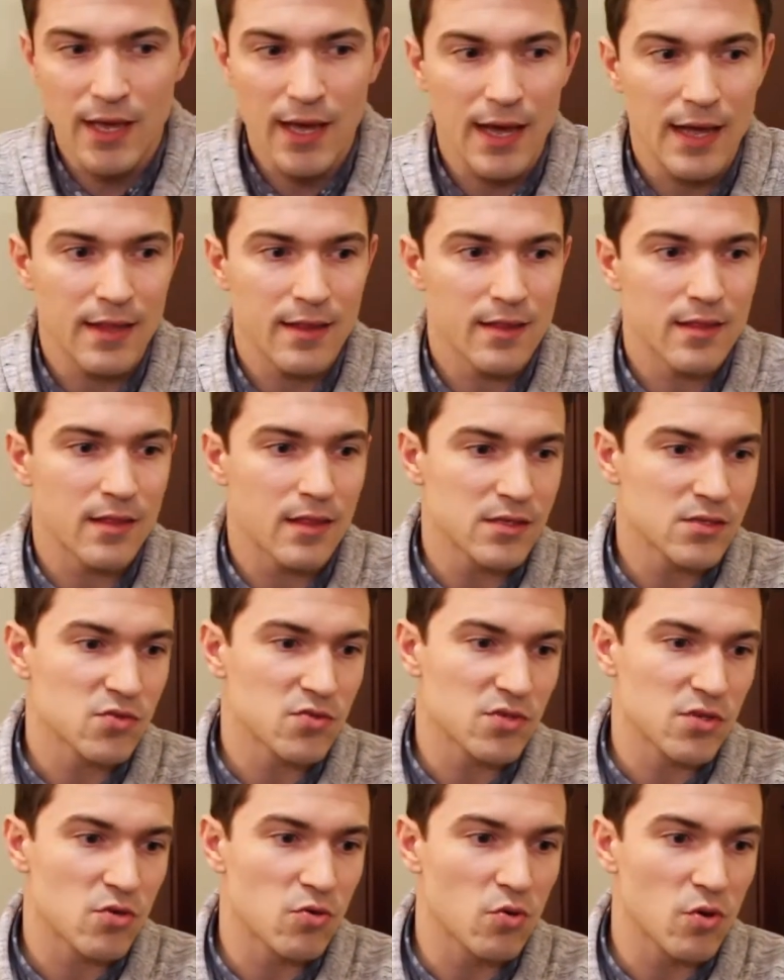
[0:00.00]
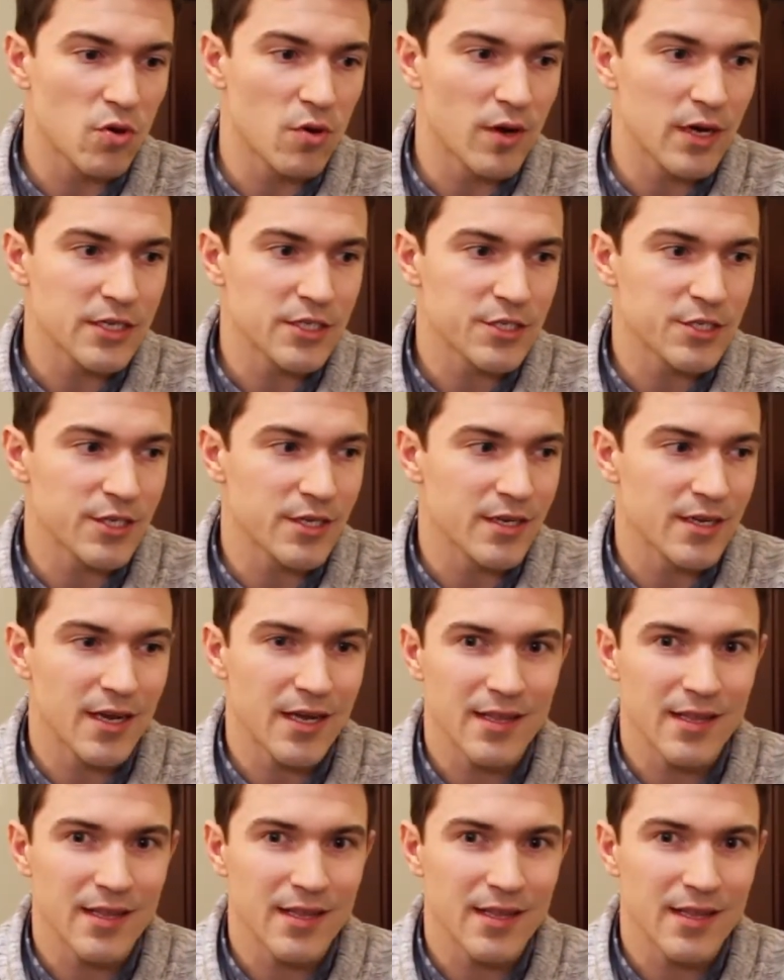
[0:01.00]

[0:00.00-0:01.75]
Yeah, this was a cool question.